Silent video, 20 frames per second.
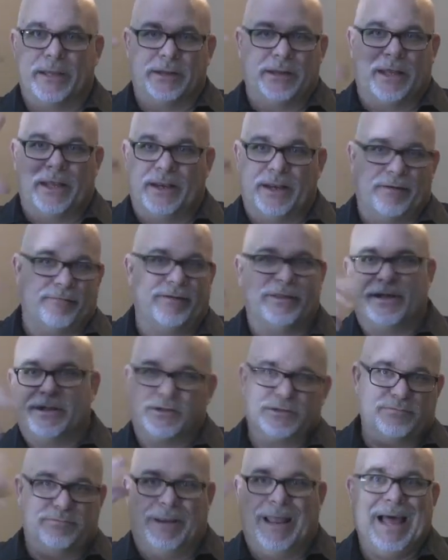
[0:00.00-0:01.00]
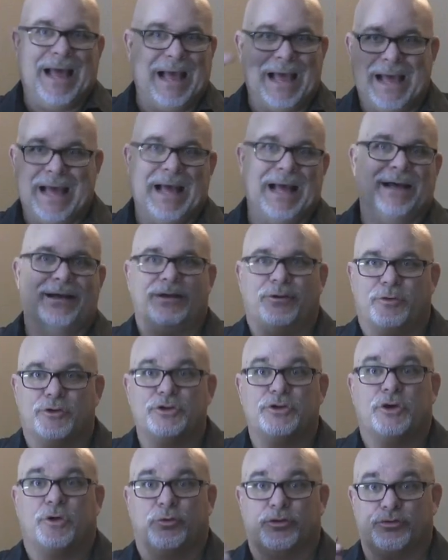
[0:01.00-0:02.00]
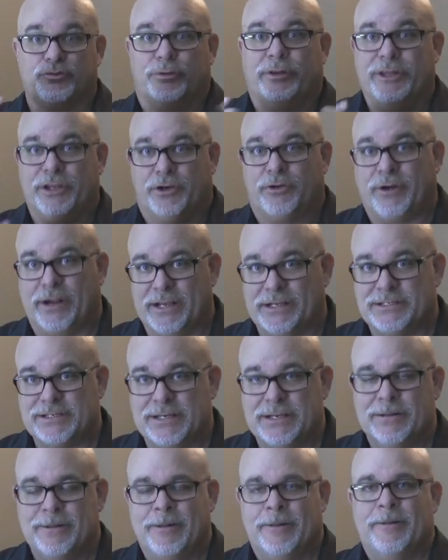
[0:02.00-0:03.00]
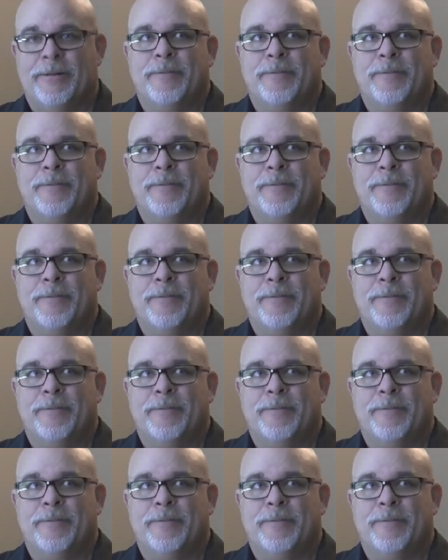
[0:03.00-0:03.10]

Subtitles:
and everything's it was really crazy.